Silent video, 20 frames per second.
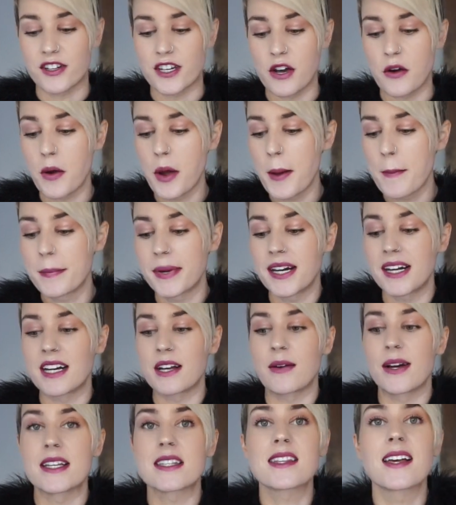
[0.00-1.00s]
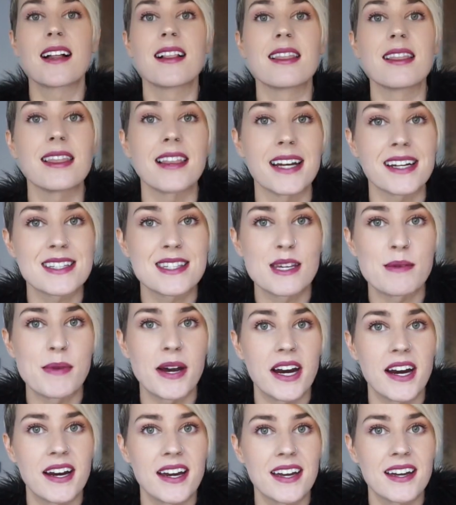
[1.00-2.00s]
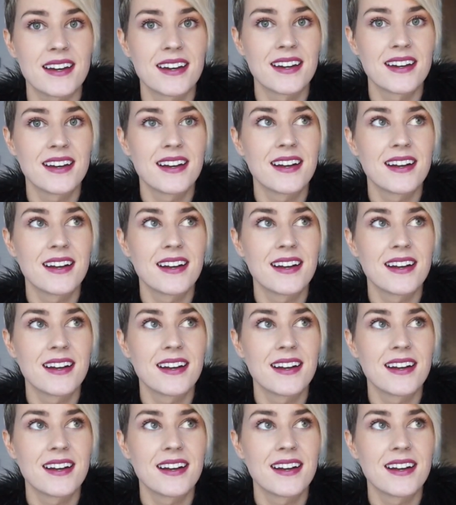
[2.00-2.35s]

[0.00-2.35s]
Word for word: for you. But anyways, Lexie Berry.